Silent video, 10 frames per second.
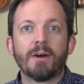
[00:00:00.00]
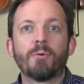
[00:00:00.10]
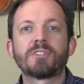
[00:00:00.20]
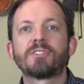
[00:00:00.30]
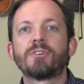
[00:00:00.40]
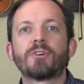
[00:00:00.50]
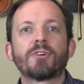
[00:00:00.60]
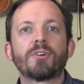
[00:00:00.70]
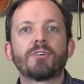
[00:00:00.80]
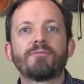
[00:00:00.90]
What's
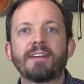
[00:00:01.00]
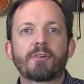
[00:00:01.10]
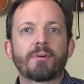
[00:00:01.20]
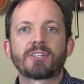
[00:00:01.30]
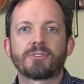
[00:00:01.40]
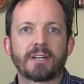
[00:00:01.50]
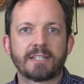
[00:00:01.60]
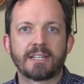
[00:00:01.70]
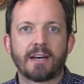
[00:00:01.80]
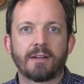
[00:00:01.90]
your favorite restaurant
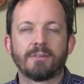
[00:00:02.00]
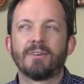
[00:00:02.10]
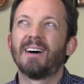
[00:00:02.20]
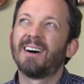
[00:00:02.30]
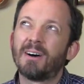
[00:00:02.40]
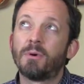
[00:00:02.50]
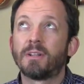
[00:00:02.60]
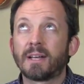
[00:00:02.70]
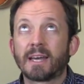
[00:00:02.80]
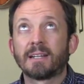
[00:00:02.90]
in town? Oh,
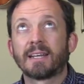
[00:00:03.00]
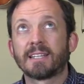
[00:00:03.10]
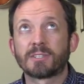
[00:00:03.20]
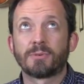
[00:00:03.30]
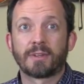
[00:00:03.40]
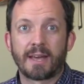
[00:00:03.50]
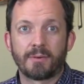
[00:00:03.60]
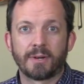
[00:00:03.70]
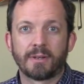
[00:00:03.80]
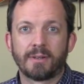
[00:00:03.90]
well, I kind of like this one or
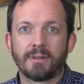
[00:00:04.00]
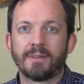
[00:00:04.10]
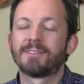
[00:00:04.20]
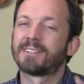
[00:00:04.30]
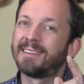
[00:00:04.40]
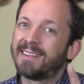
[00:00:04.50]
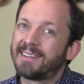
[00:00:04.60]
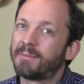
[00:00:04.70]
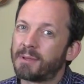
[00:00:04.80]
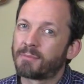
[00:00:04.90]
that one. There's a
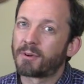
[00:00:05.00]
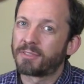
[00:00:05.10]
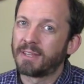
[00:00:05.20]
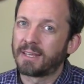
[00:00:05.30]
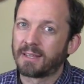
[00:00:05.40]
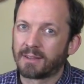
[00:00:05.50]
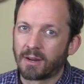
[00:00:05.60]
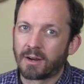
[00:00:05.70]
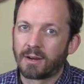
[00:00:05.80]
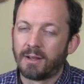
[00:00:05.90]
little bit more thinking
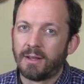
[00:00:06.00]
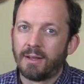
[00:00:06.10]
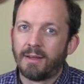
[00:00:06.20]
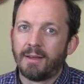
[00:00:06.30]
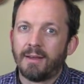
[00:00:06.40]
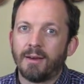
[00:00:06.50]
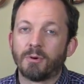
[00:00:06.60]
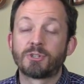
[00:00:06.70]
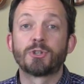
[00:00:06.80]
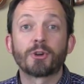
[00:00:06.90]
there.
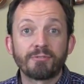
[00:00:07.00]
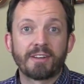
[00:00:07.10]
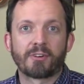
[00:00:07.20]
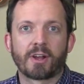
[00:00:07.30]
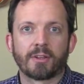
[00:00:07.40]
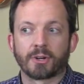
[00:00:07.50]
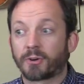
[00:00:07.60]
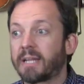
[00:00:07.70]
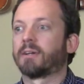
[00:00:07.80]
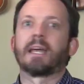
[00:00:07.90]
What's your favorite color?
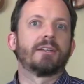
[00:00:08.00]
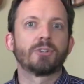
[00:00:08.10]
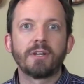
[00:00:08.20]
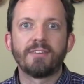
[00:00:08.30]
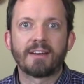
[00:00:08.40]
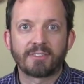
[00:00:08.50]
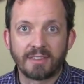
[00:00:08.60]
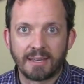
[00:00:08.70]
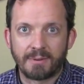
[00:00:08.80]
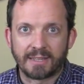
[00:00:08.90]
Green. Okay, don't even have to
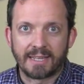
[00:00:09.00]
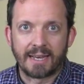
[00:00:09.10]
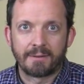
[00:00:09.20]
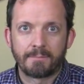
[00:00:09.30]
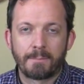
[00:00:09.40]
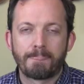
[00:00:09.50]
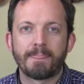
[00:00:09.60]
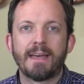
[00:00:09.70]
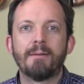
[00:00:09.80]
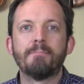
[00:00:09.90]
think about that.
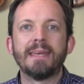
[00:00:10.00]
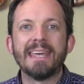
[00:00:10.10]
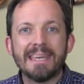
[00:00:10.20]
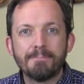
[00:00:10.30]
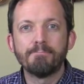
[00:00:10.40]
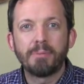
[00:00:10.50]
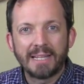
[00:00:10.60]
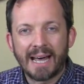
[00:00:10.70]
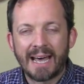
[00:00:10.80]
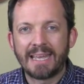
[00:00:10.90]
An
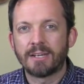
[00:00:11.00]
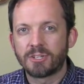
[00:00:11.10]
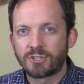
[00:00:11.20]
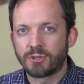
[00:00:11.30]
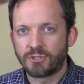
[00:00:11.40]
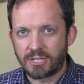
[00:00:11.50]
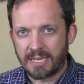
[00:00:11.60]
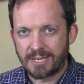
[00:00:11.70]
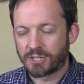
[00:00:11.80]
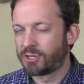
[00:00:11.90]
implied
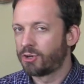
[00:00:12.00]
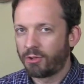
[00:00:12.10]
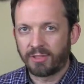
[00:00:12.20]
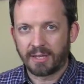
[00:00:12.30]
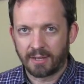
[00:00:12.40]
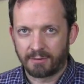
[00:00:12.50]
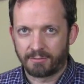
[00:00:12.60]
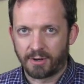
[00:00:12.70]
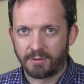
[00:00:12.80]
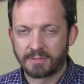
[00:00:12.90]
association, no thinking
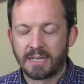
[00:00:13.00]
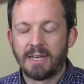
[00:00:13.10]
involved.